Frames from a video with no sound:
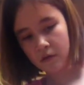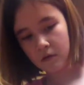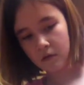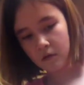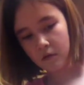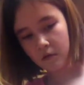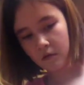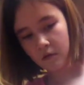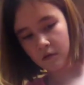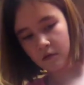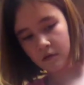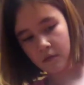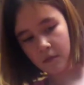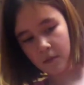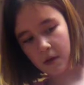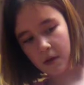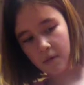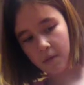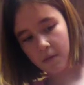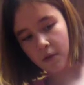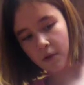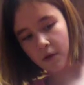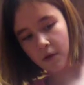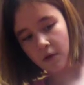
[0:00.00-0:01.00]
because they
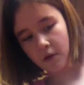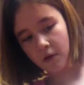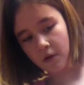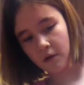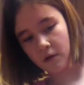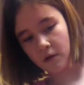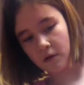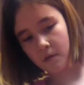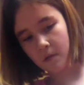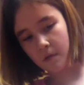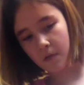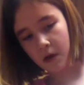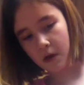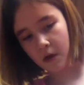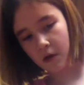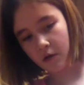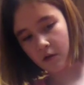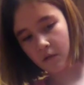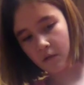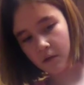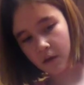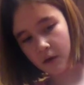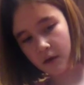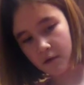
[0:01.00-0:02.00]
might burn in the
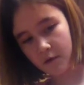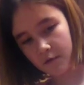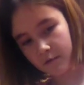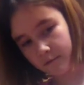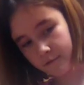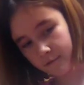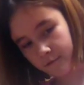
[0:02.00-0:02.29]
microwave.